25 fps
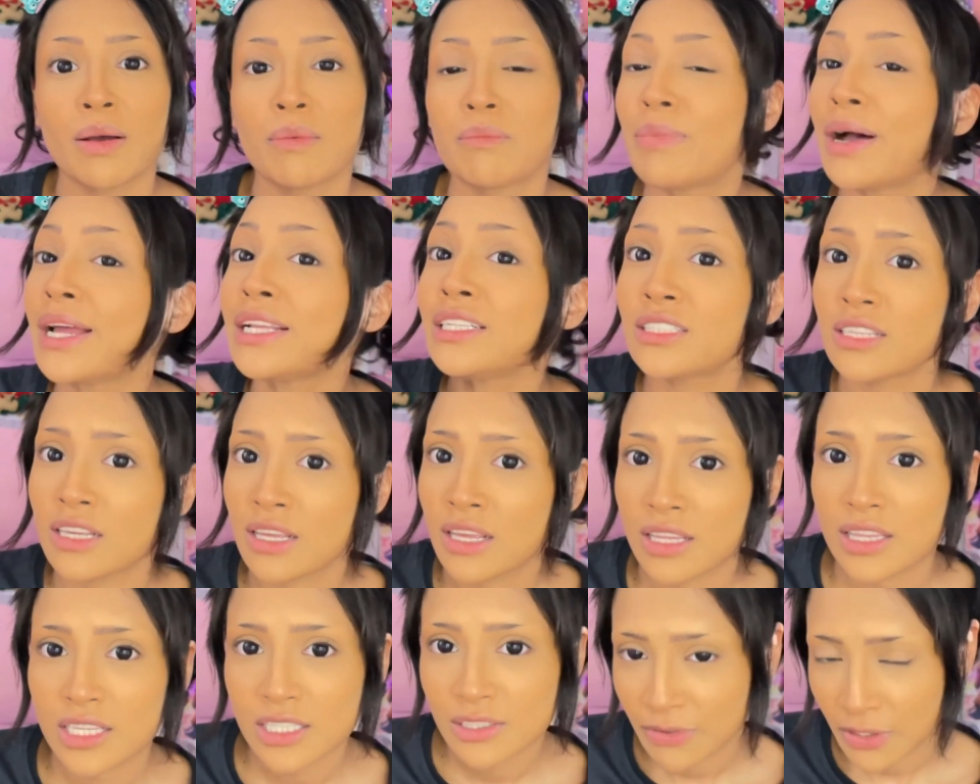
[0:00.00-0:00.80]
But
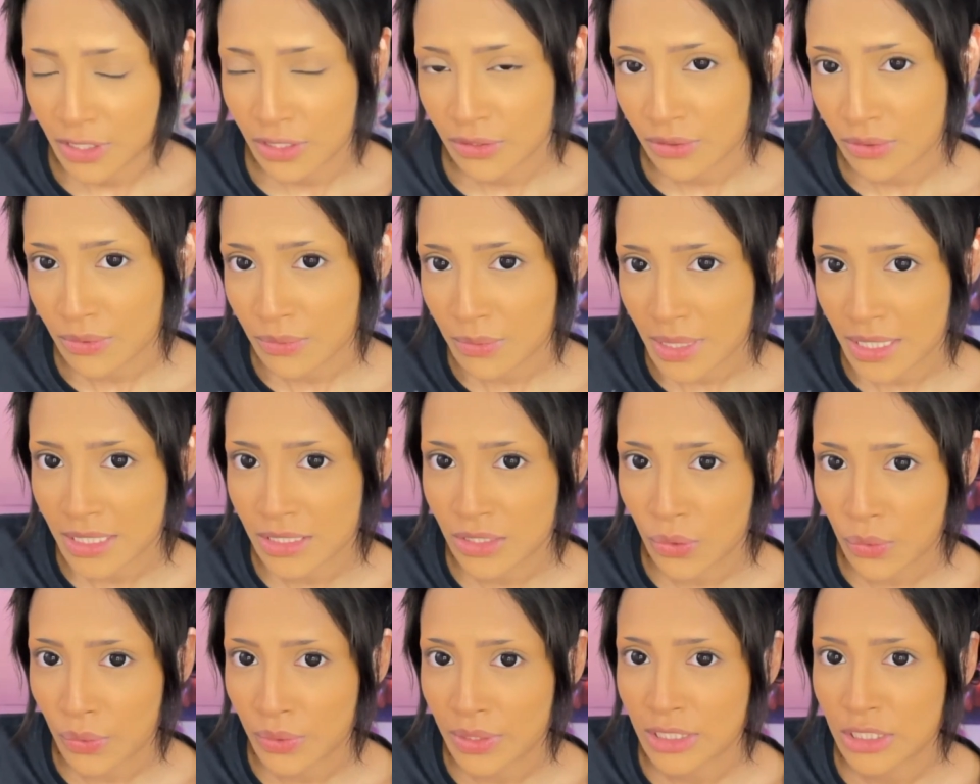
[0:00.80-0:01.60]
this video is
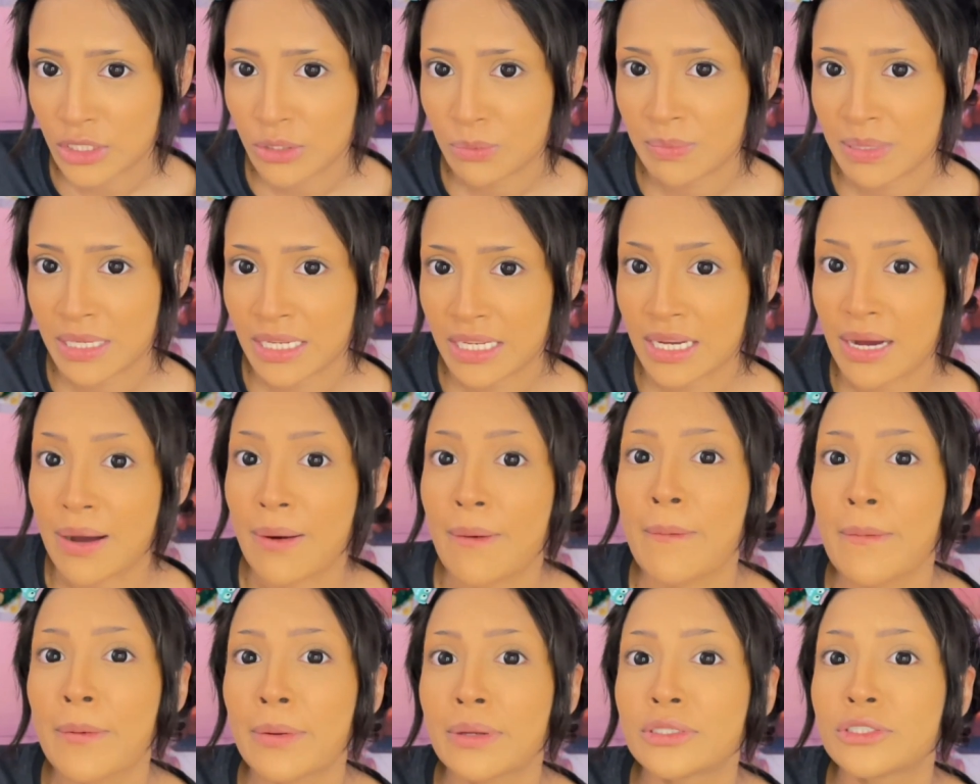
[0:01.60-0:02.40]
going to be
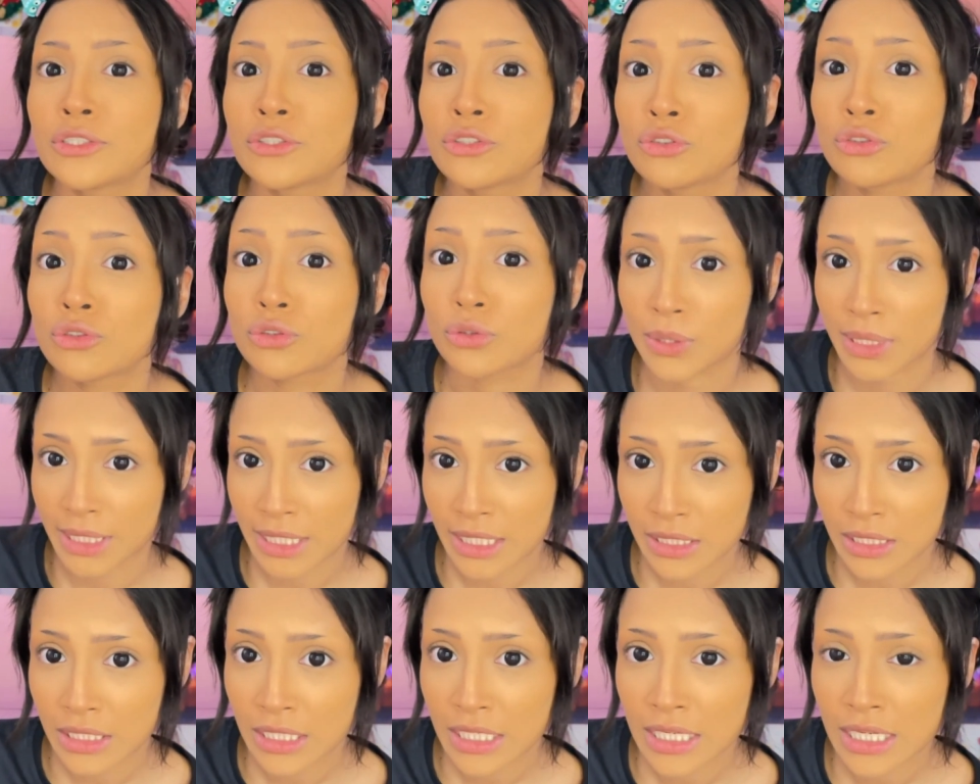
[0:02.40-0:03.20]

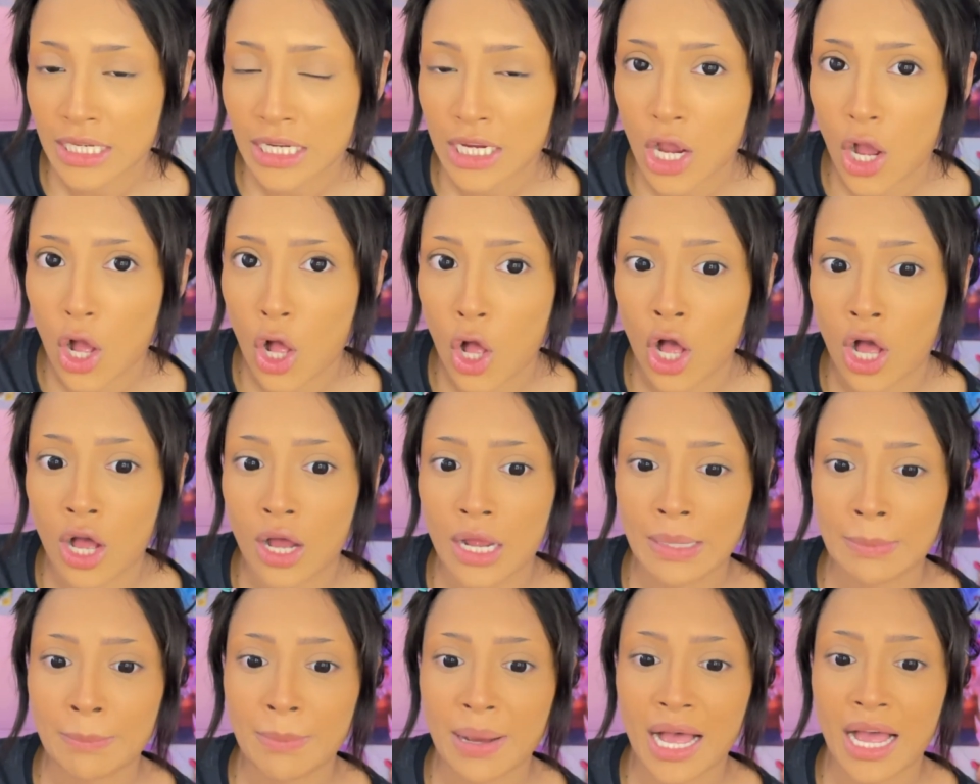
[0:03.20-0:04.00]
strictly
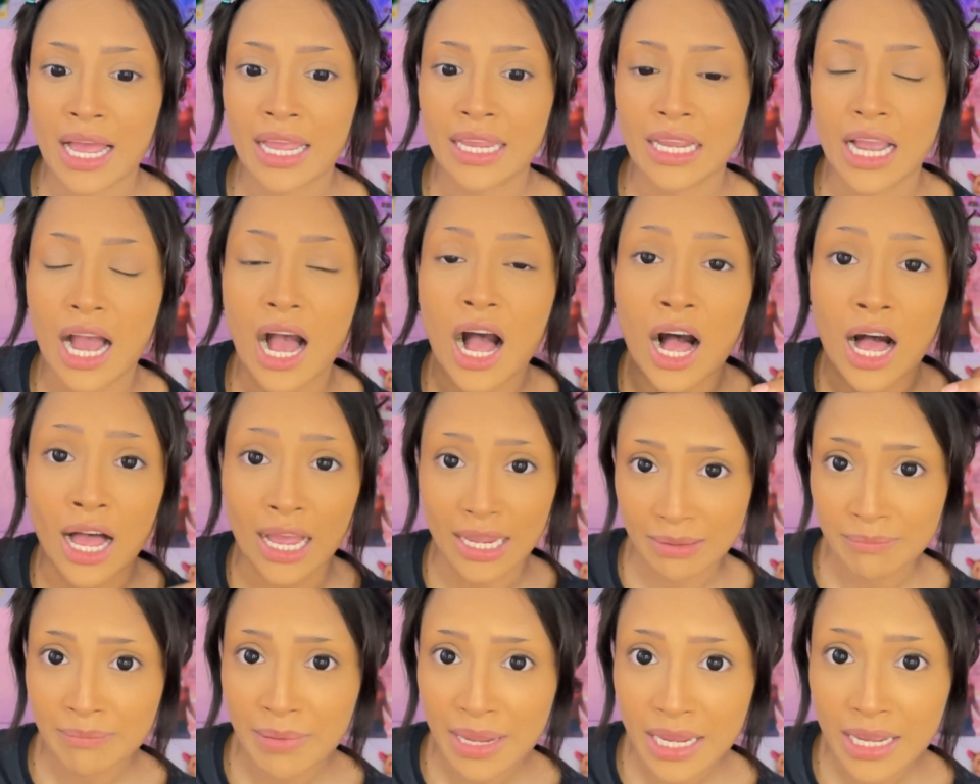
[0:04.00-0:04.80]
on my
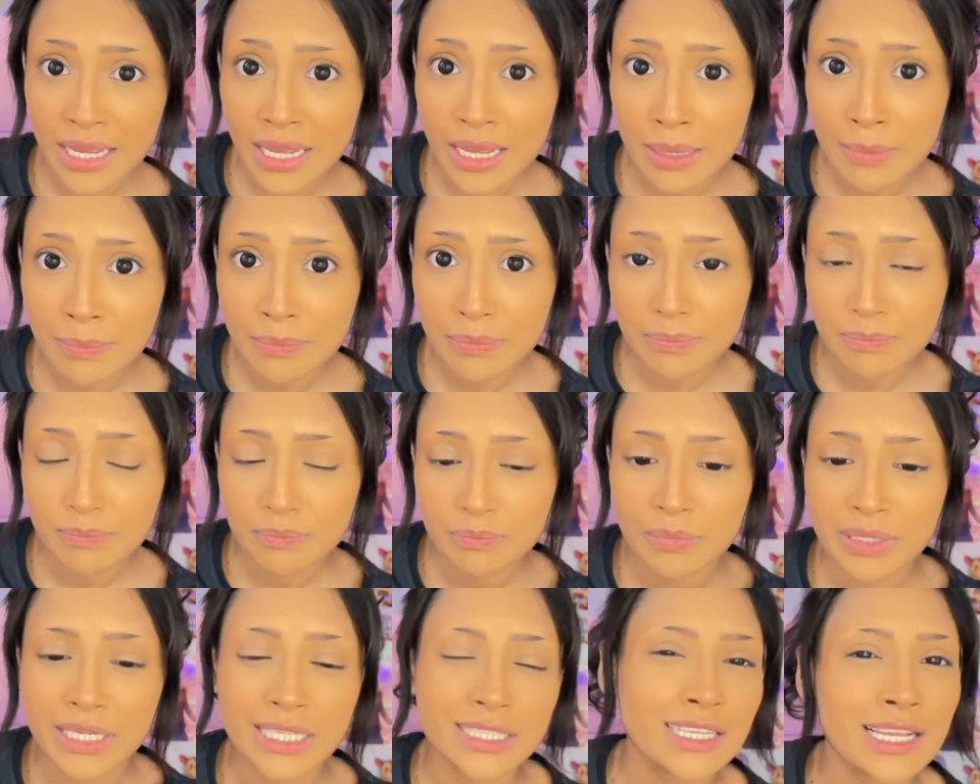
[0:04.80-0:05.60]
eye makeup
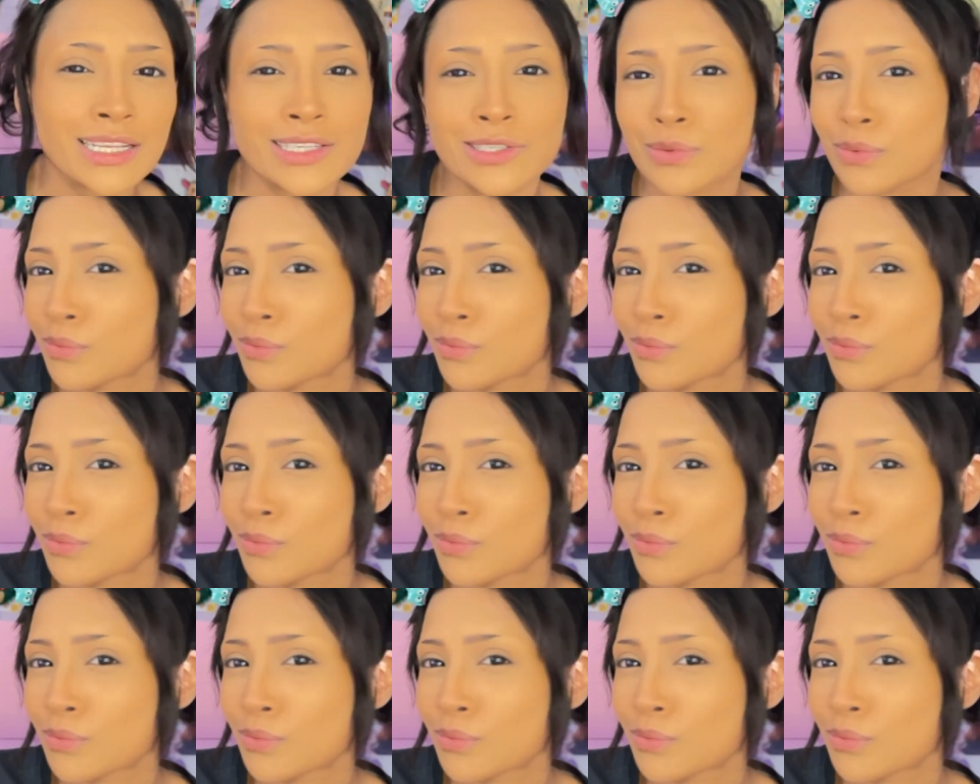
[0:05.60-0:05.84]
because that's